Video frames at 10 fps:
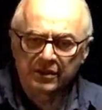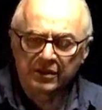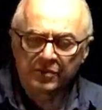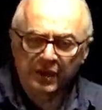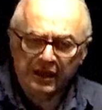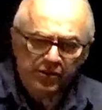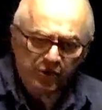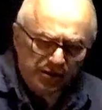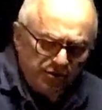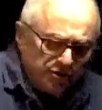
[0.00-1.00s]
well, you're
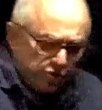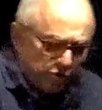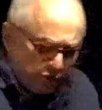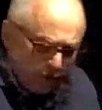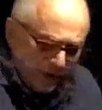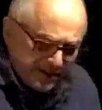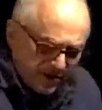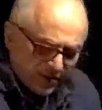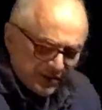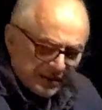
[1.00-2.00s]
going to squeeze
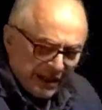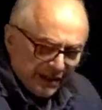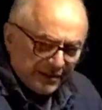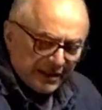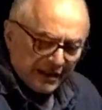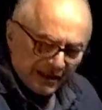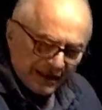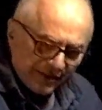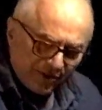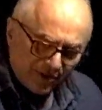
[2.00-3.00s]
yourselves
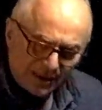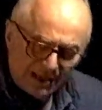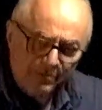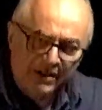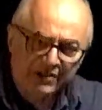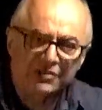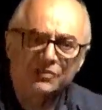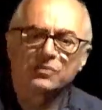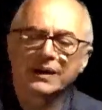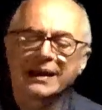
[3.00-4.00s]
for that person
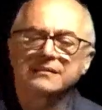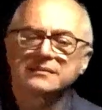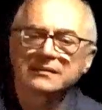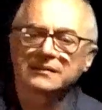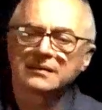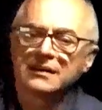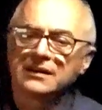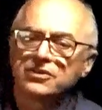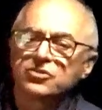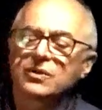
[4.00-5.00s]
to exit.
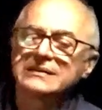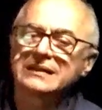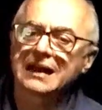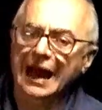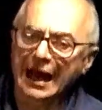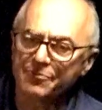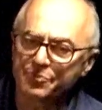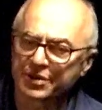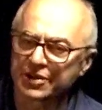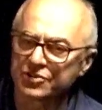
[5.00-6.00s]
So under high
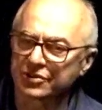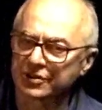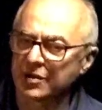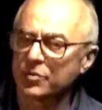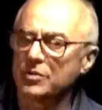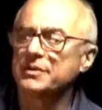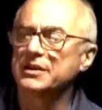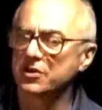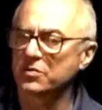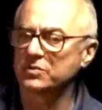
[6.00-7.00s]
pressure, there will be
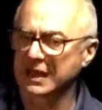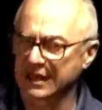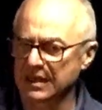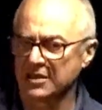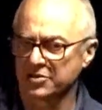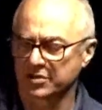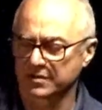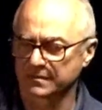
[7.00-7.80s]
no dilation.